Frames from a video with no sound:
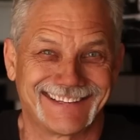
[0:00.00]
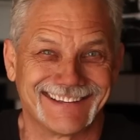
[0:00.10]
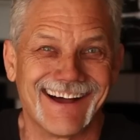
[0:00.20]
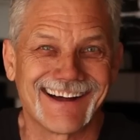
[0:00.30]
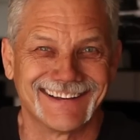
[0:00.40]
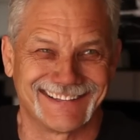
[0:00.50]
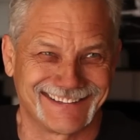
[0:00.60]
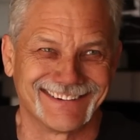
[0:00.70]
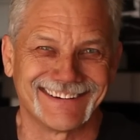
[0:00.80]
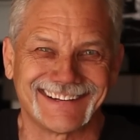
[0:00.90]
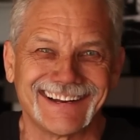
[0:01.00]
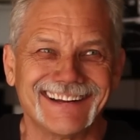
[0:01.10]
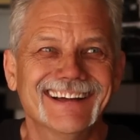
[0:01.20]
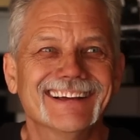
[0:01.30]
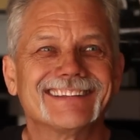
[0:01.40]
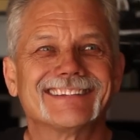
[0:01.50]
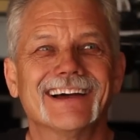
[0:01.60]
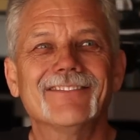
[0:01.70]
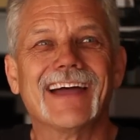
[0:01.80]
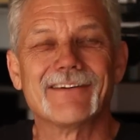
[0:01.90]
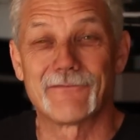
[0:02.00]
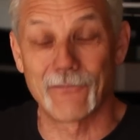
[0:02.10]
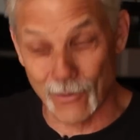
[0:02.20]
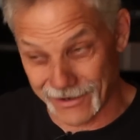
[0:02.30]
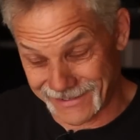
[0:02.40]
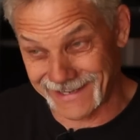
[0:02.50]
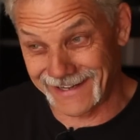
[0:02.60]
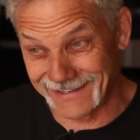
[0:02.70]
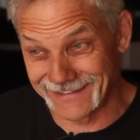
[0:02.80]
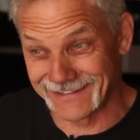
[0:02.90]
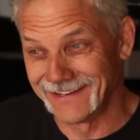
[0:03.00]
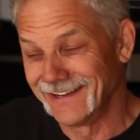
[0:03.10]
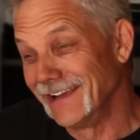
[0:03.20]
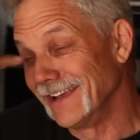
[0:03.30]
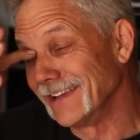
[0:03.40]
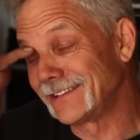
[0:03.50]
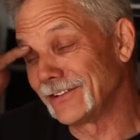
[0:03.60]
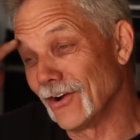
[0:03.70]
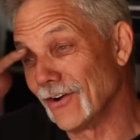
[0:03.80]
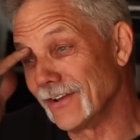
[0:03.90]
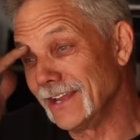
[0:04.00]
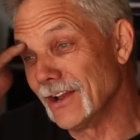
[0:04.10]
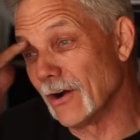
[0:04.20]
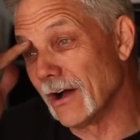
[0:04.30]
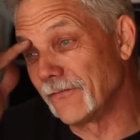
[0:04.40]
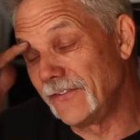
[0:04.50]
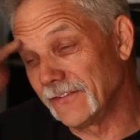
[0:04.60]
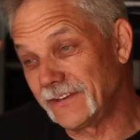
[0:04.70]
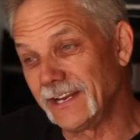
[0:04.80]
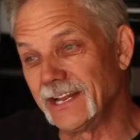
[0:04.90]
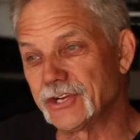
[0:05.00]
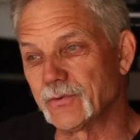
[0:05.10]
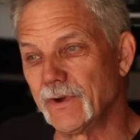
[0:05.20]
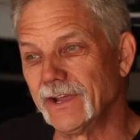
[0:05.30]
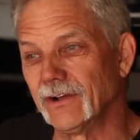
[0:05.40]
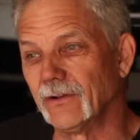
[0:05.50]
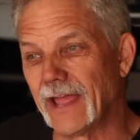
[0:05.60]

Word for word: stock is 13. Some had 14s. So, you know, a 15 inch wheel